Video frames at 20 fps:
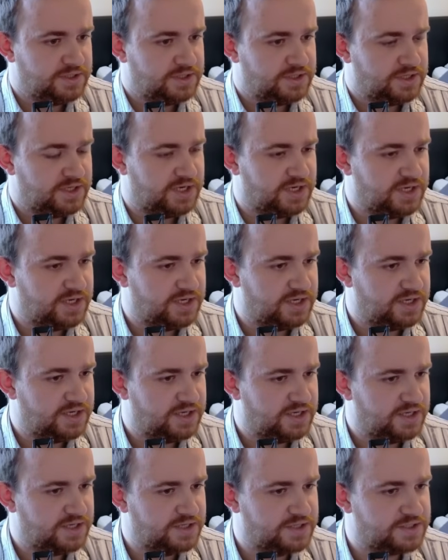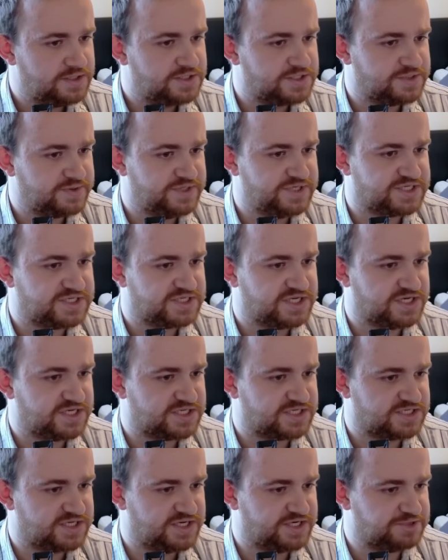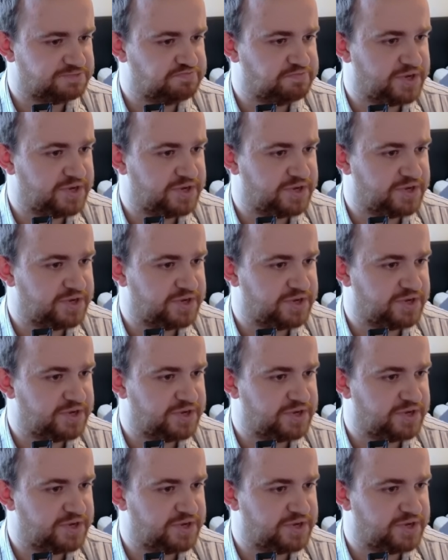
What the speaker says: there? So he's 6-6